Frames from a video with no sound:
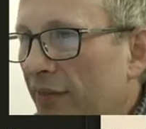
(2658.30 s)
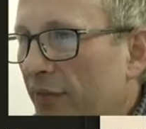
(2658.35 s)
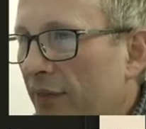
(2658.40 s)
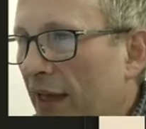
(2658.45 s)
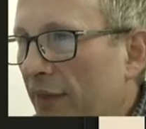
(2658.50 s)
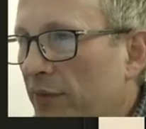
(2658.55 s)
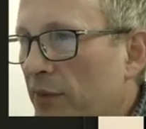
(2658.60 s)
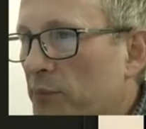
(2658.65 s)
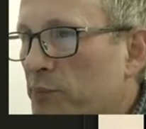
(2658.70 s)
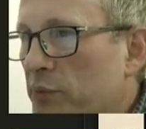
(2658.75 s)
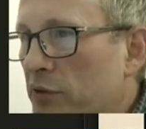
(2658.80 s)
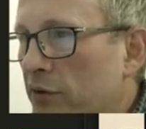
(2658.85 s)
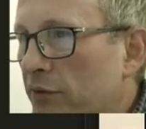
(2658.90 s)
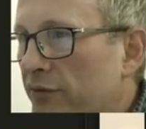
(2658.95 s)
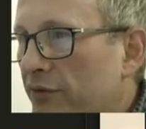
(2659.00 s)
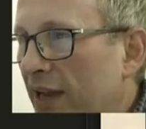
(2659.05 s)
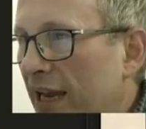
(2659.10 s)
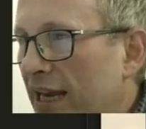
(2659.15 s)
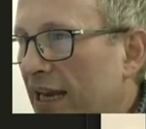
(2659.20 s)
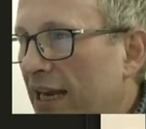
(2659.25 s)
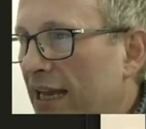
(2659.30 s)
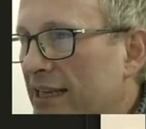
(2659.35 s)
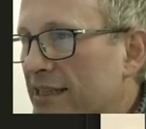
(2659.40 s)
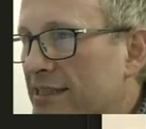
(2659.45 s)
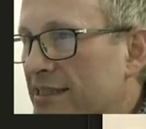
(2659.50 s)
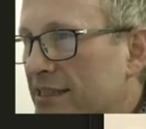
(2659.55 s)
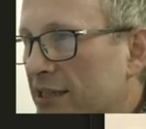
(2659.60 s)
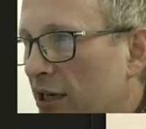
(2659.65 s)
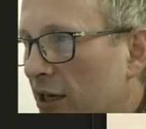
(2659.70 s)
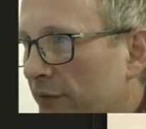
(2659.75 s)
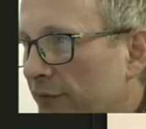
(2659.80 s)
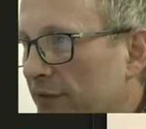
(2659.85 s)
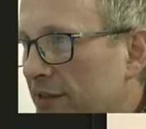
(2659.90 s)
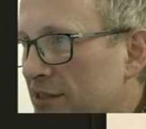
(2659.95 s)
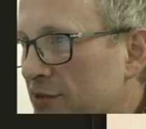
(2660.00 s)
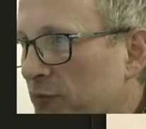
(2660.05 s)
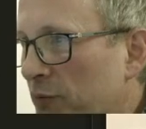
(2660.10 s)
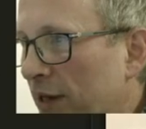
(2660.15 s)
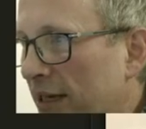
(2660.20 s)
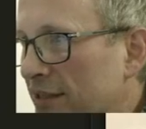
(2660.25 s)
that the prevailing
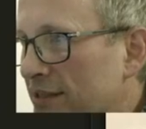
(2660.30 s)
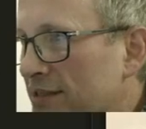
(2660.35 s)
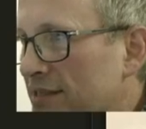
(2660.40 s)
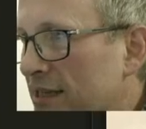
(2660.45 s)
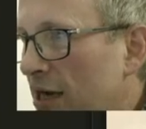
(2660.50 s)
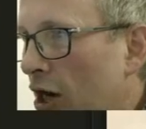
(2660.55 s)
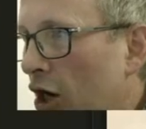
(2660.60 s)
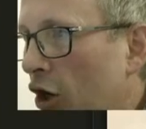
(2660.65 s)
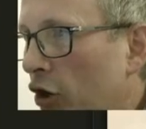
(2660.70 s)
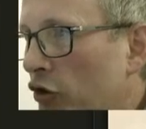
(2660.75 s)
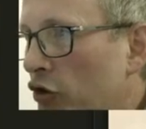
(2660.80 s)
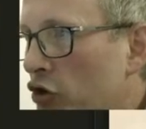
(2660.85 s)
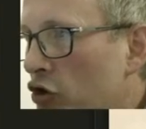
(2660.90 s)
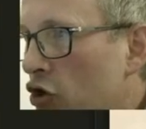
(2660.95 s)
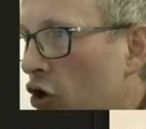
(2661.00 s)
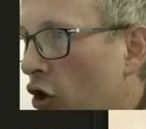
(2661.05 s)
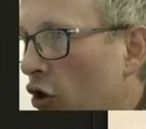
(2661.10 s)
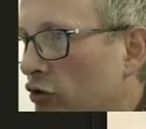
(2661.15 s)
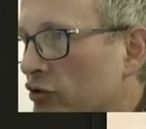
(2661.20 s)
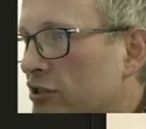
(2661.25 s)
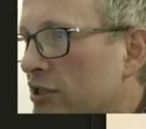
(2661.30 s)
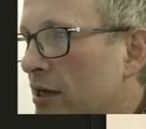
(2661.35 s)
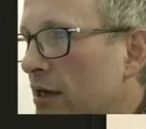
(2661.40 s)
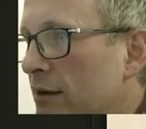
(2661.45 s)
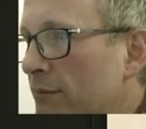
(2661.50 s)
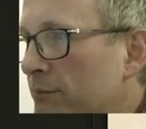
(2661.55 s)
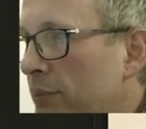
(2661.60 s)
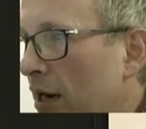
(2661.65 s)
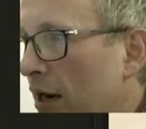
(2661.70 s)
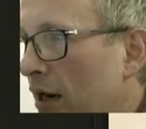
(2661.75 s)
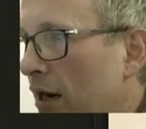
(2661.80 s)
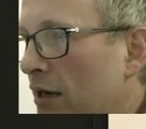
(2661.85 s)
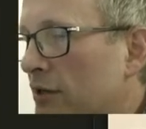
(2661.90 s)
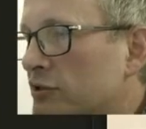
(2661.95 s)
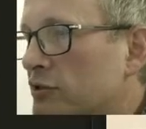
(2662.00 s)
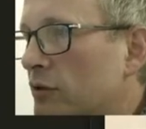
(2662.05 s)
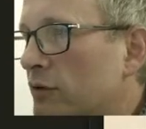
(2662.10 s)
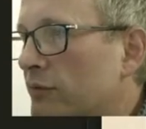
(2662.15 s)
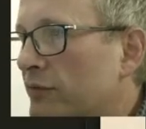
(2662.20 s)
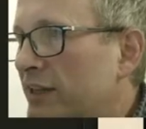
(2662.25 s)
surface winds are not
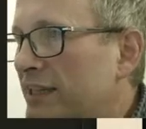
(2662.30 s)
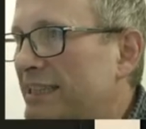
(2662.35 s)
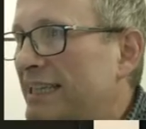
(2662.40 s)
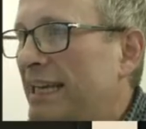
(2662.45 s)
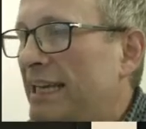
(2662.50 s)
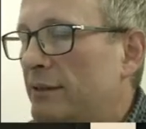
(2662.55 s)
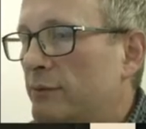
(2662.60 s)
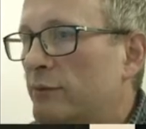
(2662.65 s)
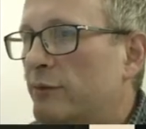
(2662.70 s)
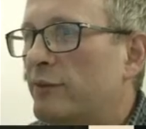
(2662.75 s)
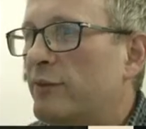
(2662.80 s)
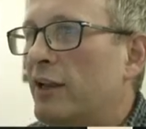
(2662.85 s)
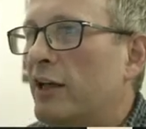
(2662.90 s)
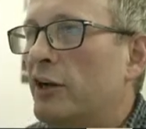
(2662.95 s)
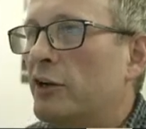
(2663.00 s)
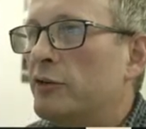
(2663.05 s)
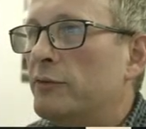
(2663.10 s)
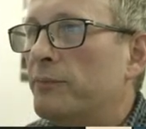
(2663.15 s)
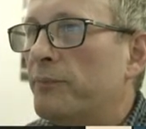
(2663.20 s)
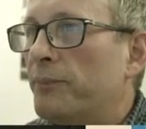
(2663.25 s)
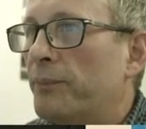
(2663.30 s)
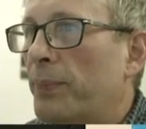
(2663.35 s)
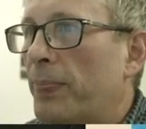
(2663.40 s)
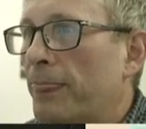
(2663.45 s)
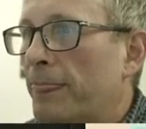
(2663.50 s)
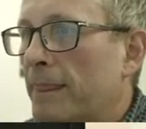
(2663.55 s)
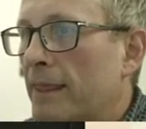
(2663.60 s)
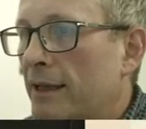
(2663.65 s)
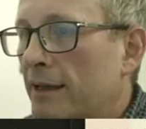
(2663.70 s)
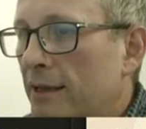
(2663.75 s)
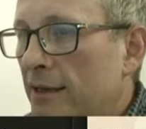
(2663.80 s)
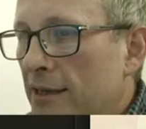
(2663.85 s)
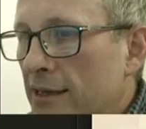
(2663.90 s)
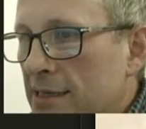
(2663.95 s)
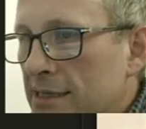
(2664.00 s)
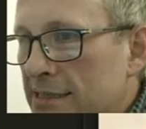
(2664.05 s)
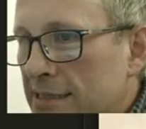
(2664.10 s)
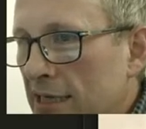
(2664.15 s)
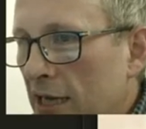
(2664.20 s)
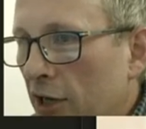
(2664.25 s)
part of the inflow.
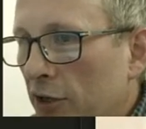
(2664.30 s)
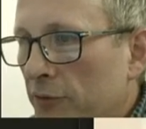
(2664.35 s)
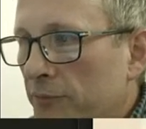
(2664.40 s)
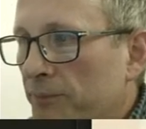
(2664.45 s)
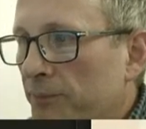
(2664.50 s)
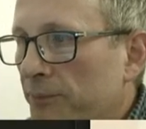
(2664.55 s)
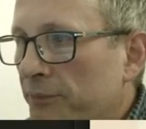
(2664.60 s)
So,